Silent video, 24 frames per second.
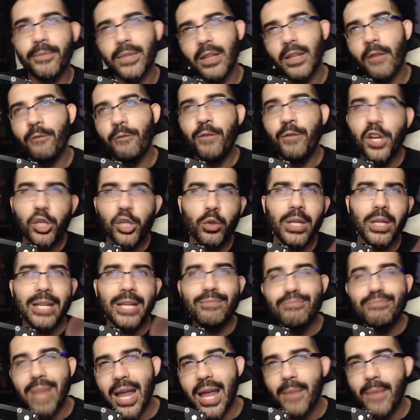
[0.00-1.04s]
visually,
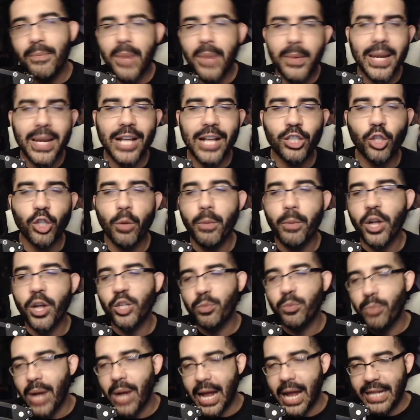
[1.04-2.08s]
maybe not so much,
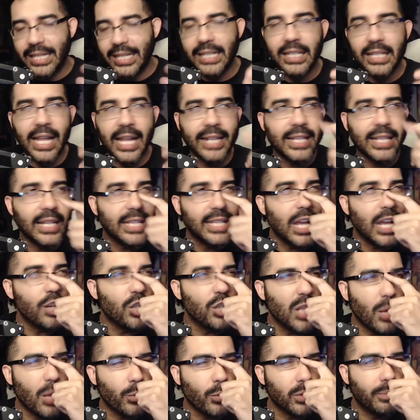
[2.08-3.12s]
but I did like the
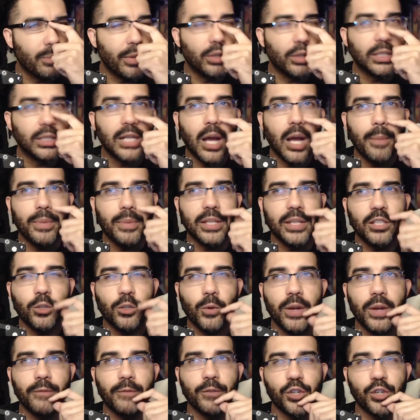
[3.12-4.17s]
tension that was building up into
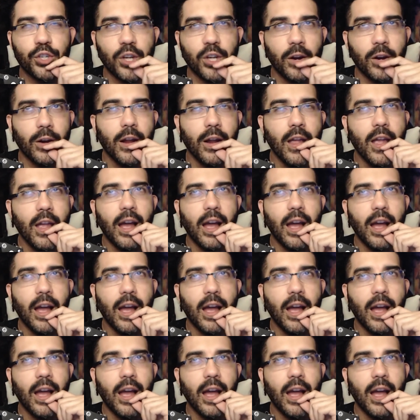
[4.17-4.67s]
it for sure.